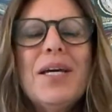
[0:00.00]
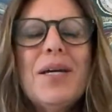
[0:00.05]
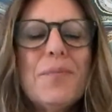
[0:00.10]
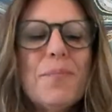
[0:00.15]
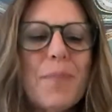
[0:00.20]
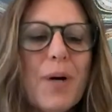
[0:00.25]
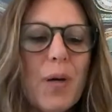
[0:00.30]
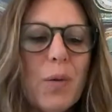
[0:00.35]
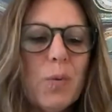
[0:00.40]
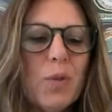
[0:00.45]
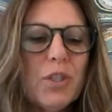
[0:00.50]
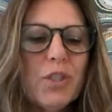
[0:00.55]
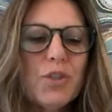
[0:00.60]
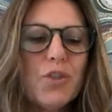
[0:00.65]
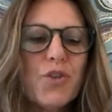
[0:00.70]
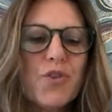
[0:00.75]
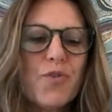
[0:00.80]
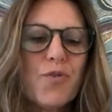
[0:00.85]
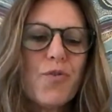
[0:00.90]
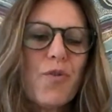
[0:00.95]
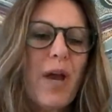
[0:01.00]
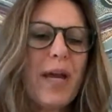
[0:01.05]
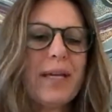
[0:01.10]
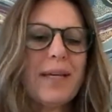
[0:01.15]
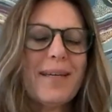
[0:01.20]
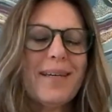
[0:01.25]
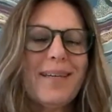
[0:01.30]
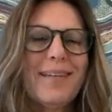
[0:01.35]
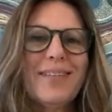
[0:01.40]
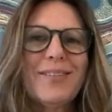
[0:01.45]
My world
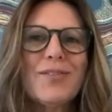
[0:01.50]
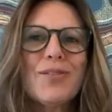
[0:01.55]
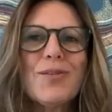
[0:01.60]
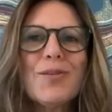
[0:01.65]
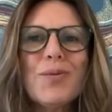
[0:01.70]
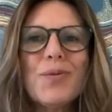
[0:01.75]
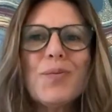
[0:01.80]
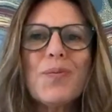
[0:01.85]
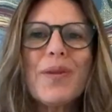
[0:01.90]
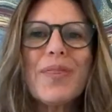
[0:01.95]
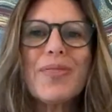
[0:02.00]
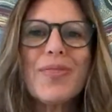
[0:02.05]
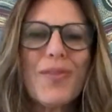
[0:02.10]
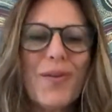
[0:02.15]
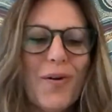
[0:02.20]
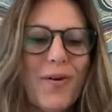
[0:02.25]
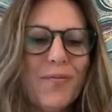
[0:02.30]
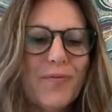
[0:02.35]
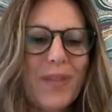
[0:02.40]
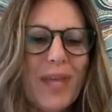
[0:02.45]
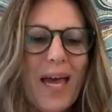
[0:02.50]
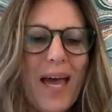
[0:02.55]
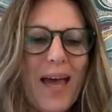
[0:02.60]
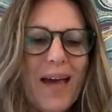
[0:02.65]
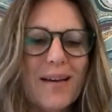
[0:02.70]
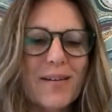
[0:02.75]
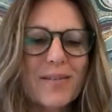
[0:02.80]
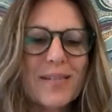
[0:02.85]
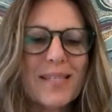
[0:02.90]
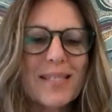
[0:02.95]
shrank to the width of the
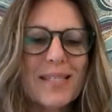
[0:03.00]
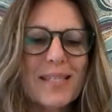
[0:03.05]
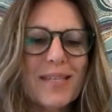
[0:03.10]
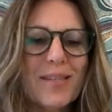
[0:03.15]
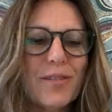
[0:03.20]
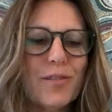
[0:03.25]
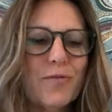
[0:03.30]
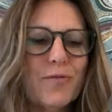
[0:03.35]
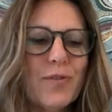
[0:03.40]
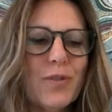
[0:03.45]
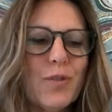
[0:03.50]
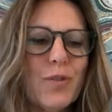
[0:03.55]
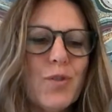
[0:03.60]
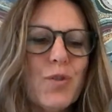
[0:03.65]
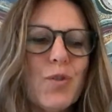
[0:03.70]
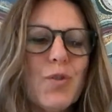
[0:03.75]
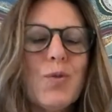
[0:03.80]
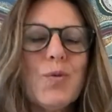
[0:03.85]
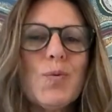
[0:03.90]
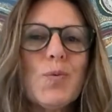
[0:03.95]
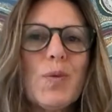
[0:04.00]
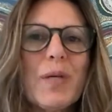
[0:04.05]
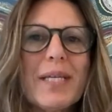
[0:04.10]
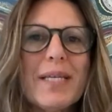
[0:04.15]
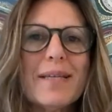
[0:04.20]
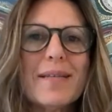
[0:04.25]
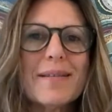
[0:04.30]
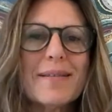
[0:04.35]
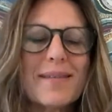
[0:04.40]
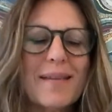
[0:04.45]
house in the first 2
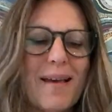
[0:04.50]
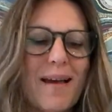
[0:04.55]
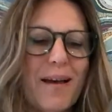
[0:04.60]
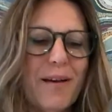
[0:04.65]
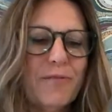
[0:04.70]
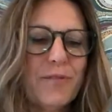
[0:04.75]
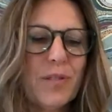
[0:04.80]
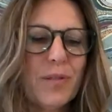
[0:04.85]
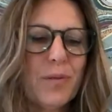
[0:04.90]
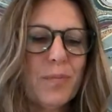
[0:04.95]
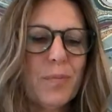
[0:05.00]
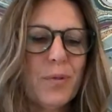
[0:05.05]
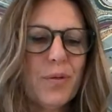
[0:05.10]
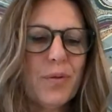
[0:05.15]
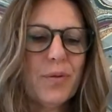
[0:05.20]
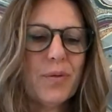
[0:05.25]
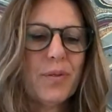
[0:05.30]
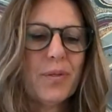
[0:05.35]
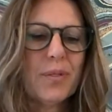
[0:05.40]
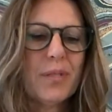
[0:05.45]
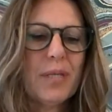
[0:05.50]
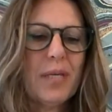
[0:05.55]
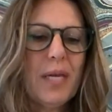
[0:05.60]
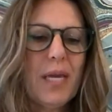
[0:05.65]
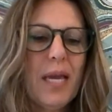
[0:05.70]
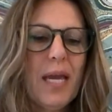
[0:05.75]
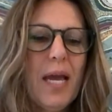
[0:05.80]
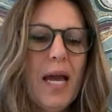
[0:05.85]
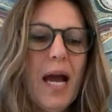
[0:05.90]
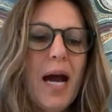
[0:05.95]
weeks after the birth.
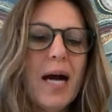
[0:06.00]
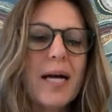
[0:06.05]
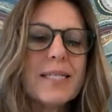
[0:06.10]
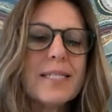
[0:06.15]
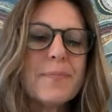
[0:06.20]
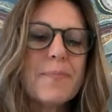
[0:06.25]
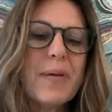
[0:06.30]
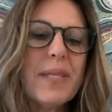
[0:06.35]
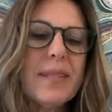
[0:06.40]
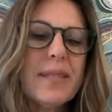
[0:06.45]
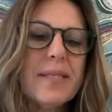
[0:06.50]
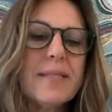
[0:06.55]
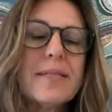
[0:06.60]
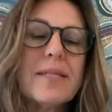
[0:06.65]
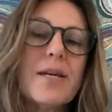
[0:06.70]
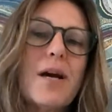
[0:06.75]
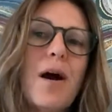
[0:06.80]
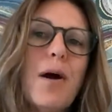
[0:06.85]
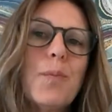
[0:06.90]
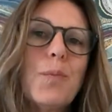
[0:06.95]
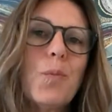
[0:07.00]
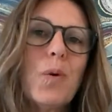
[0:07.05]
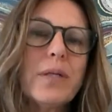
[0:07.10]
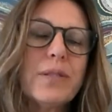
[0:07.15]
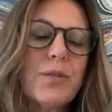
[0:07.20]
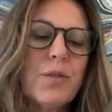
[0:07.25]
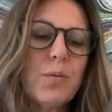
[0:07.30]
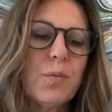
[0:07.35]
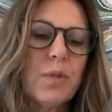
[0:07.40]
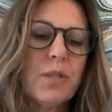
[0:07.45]
I spent this time
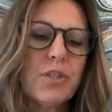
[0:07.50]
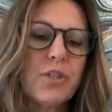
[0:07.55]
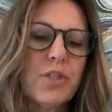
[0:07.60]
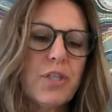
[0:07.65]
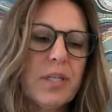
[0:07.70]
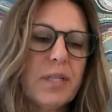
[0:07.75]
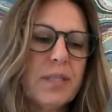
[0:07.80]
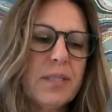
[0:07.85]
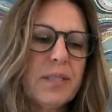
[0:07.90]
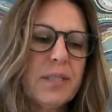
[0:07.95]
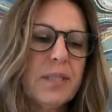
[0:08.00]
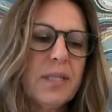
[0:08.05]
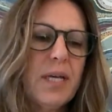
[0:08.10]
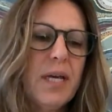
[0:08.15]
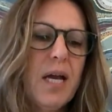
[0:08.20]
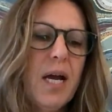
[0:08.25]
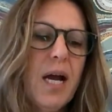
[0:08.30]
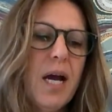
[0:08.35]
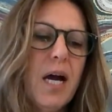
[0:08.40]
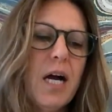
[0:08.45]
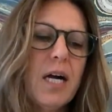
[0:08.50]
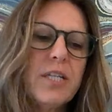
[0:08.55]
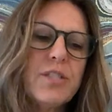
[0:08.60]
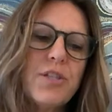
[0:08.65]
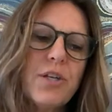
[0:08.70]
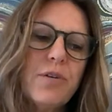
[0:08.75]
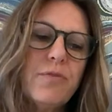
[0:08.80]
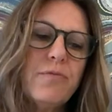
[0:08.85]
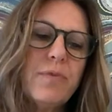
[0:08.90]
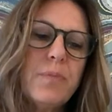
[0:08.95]
wonder watching. I
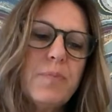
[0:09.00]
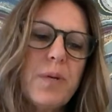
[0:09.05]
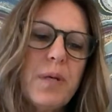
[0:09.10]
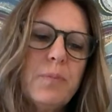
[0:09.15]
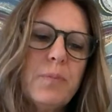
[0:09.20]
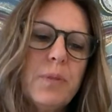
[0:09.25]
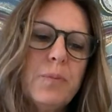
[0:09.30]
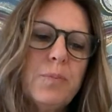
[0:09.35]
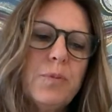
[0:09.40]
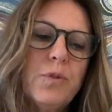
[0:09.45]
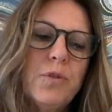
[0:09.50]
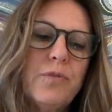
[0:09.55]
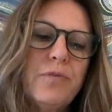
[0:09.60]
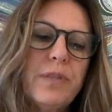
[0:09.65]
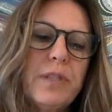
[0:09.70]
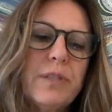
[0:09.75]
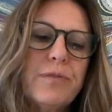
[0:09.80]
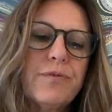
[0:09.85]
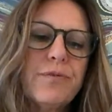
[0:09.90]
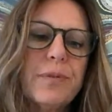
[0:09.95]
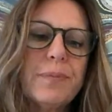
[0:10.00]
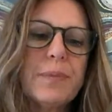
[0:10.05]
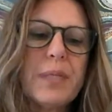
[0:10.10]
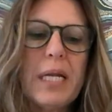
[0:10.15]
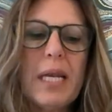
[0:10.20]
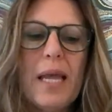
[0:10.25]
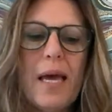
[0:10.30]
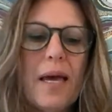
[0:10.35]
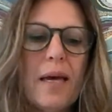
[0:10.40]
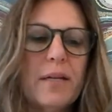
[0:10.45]
don't remember moving from the
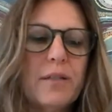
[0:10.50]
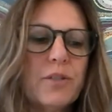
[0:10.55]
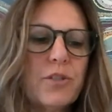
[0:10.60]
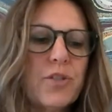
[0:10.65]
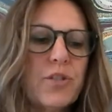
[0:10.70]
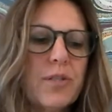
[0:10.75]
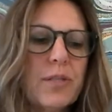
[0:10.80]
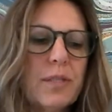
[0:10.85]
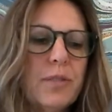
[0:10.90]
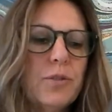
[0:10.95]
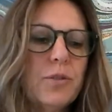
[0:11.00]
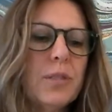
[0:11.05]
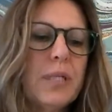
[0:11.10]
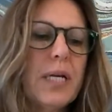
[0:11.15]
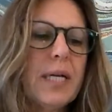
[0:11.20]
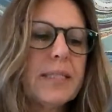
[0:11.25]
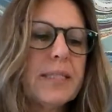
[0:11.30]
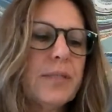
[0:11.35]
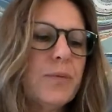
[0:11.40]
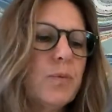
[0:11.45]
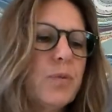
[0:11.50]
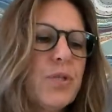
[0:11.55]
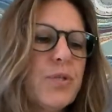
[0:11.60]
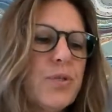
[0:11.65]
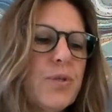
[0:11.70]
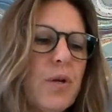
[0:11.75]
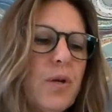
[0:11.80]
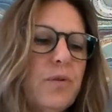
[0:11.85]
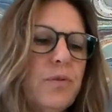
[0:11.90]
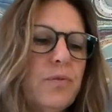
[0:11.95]
lounge that looked like it was
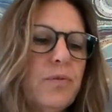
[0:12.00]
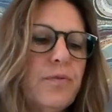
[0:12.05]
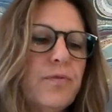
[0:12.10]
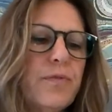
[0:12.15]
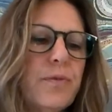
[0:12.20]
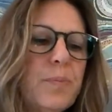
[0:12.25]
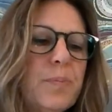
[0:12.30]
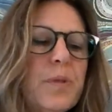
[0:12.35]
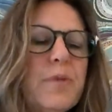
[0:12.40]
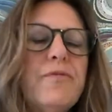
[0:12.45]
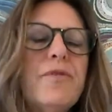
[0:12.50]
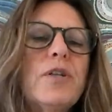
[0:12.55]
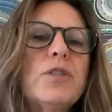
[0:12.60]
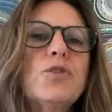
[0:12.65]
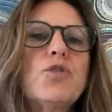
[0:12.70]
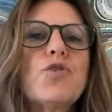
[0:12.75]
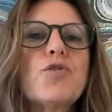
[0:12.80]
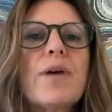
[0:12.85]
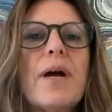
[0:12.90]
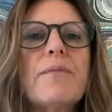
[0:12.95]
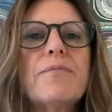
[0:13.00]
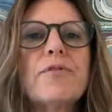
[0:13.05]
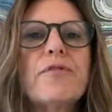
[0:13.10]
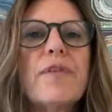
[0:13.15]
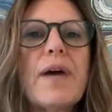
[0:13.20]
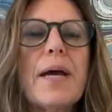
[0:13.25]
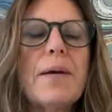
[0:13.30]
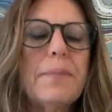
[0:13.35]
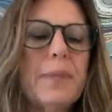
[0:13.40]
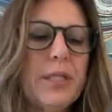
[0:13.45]
sewn from the Von Trapp
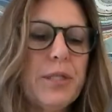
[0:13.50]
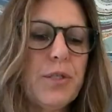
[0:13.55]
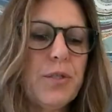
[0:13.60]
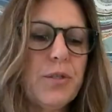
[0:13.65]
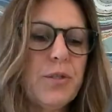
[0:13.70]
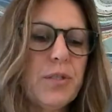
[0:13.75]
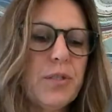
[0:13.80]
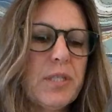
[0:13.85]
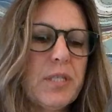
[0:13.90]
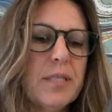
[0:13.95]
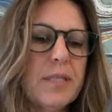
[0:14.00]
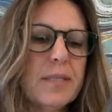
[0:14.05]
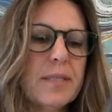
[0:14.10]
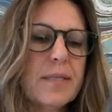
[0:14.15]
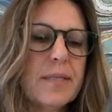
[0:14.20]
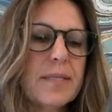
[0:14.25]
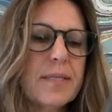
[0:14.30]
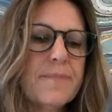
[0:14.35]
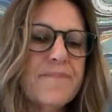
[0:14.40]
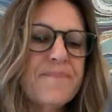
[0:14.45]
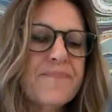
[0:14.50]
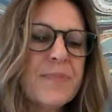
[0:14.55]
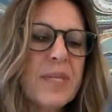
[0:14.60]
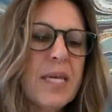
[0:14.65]
family curtains